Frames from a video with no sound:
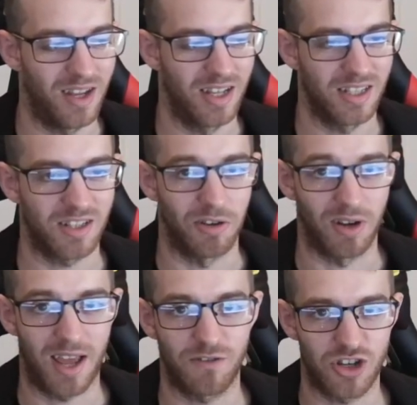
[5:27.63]
So
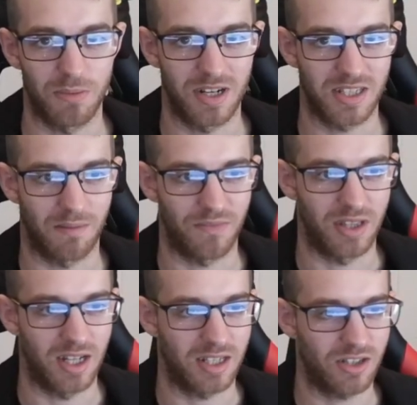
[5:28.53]
live streaming is
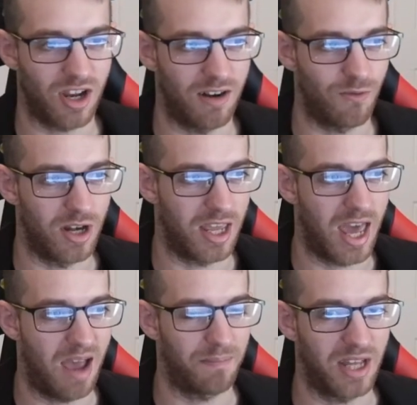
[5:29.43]
something that's kind of really
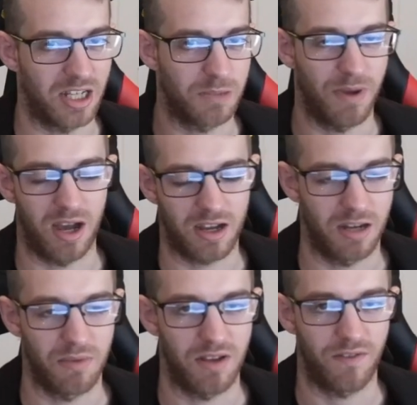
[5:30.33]
kept that spark
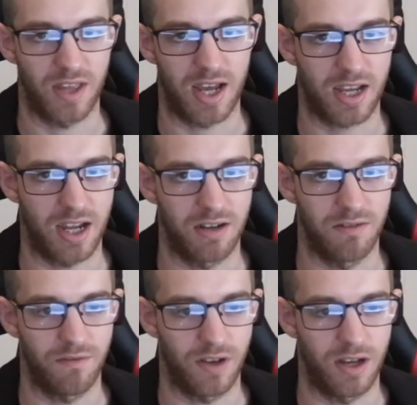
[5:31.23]
in me for that kind
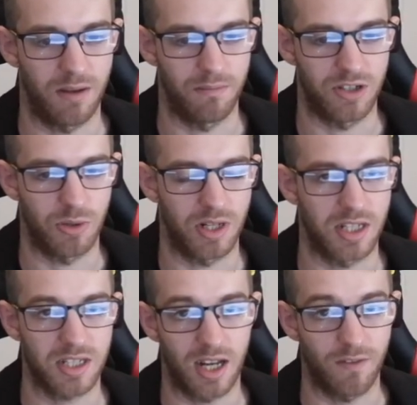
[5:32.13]
of doing
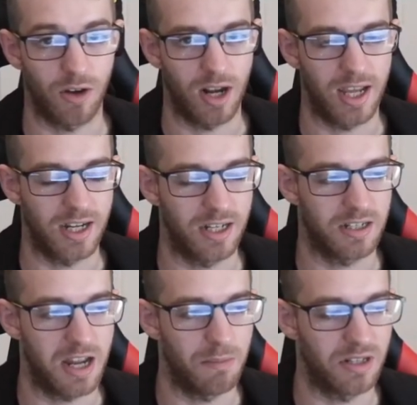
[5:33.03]
this kind of online
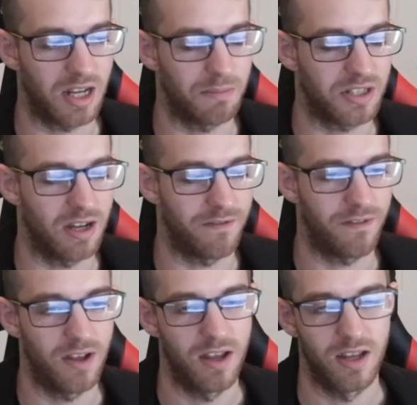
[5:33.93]
entertainment type
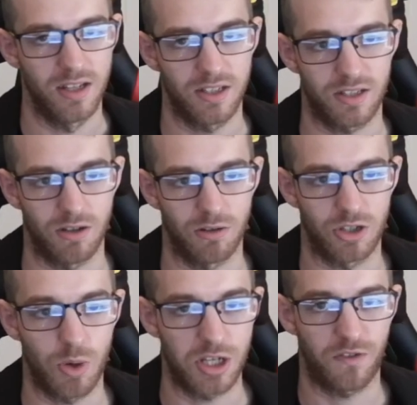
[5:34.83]
stuff. So
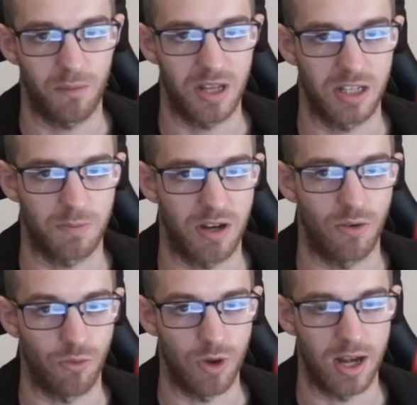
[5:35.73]
Twitch for me has
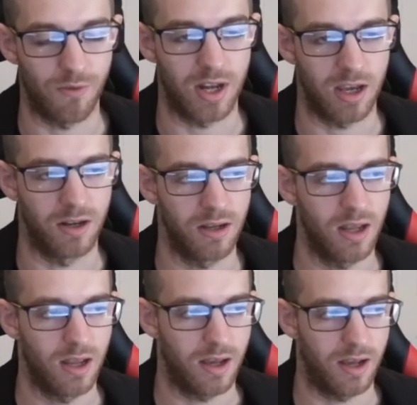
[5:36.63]
been really good.
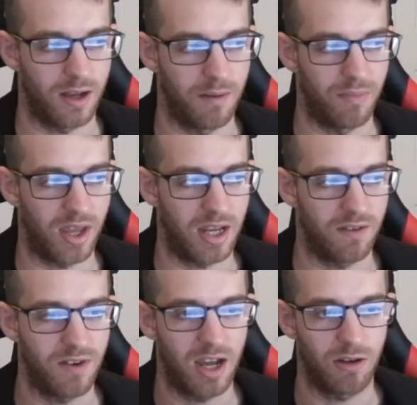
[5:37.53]
I
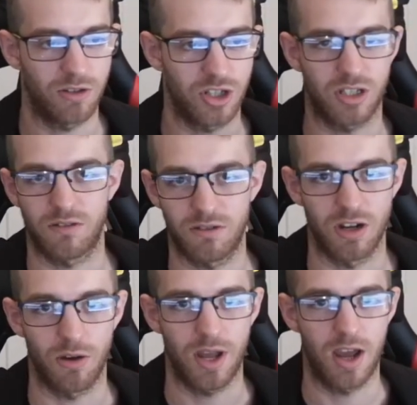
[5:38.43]
have now just,
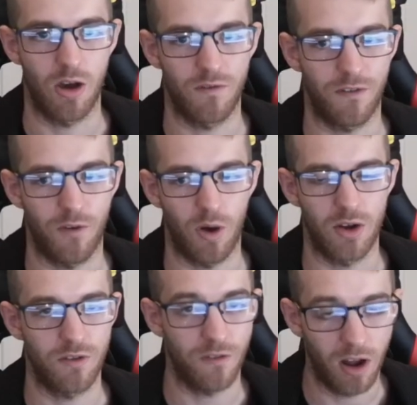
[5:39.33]
hit over
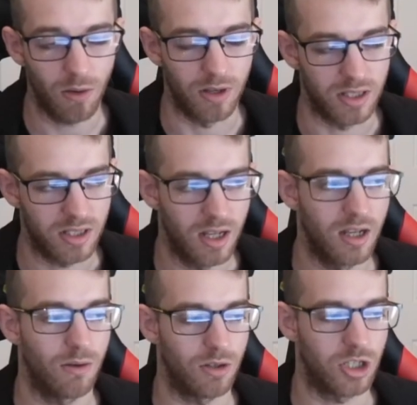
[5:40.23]
400 followers,
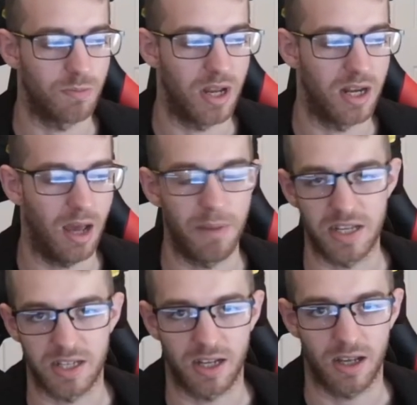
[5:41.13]
which has been
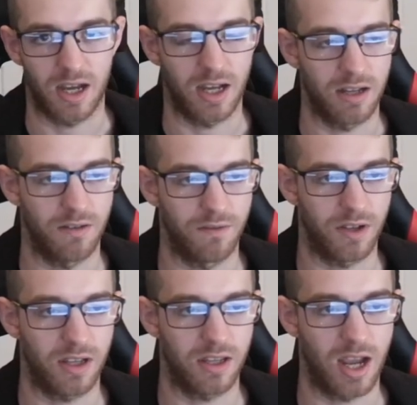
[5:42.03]
amazing. I have
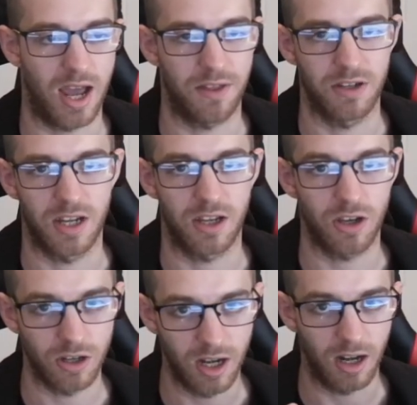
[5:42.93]
gathered a
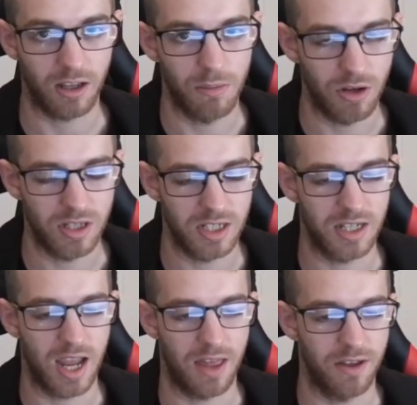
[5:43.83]
good little community
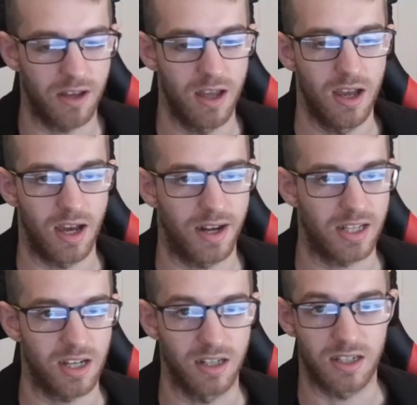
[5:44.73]
together, a
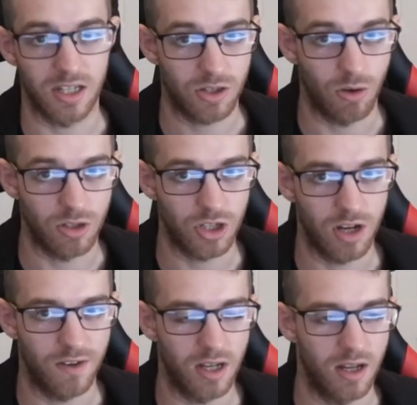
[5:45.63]
nice little Discord
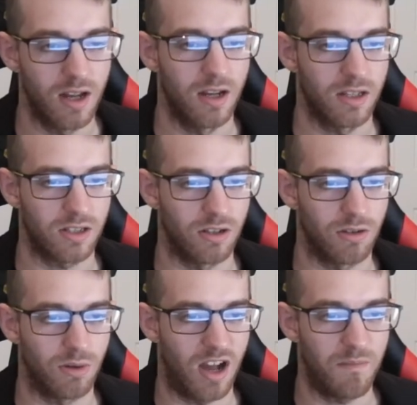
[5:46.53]
server.
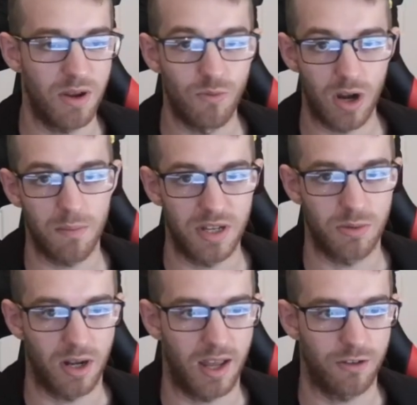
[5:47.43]
So I've been really busy
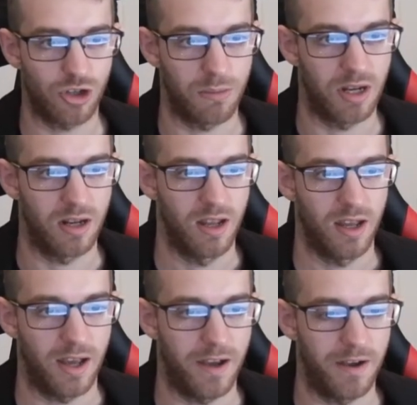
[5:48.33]
with live streaming.
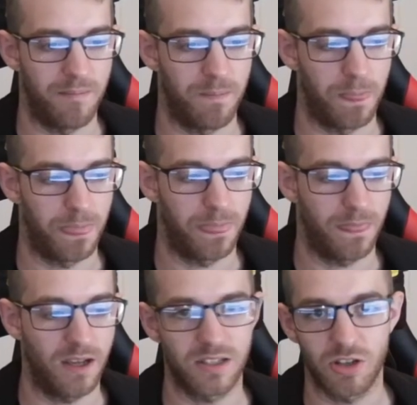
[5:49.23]

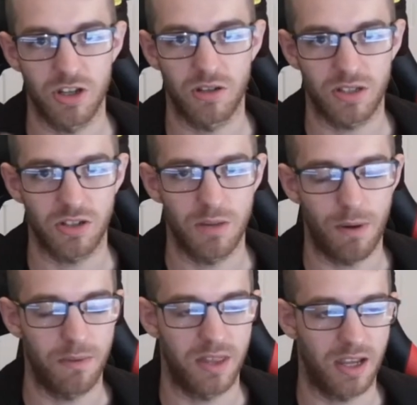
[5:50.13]
And so you're
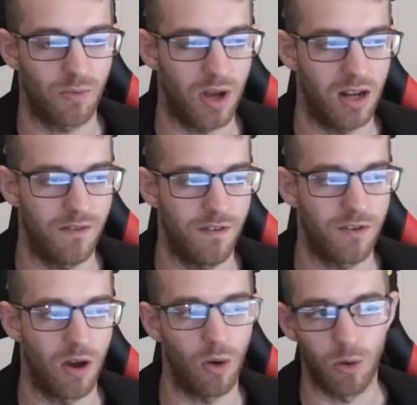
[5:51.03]
probably thinking, well, if you've
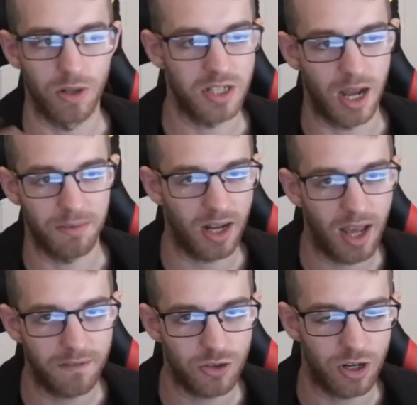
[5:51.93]
got all the time to
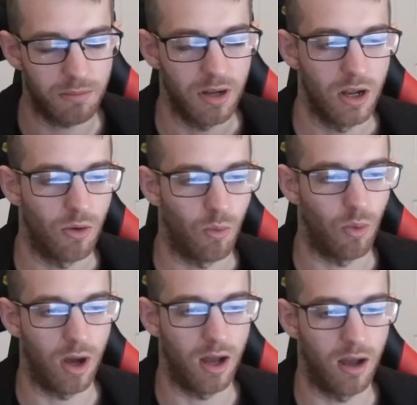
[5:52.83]
live stream,
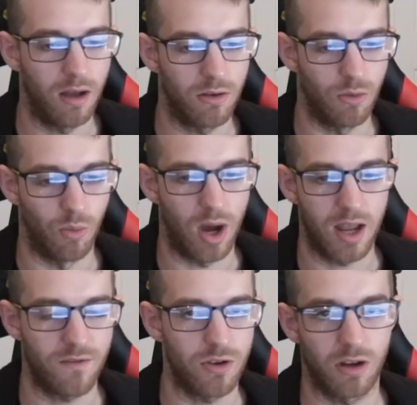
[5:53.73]
why
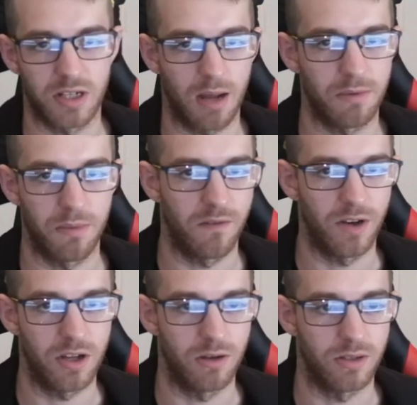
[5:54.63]
haven't you got time to make
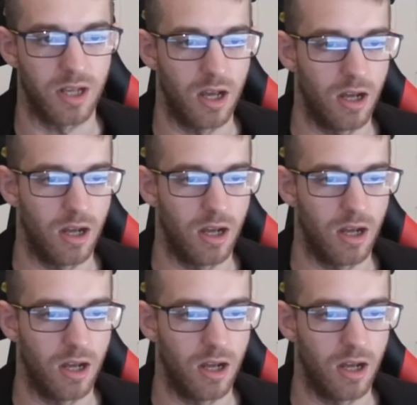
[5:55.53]
videos?